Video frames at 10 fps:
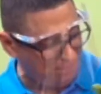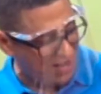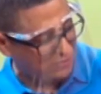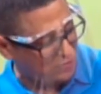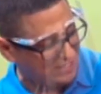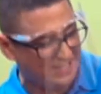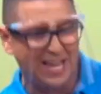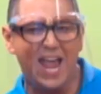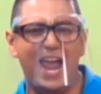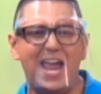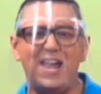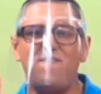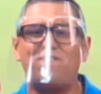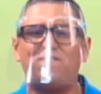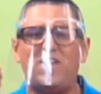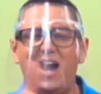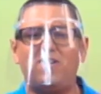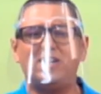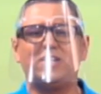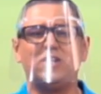Patrick's Day.
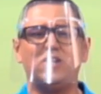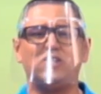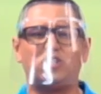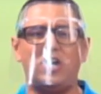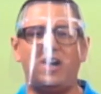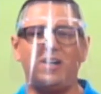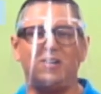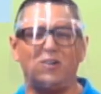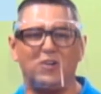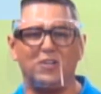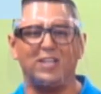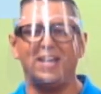Very good, Charlotte.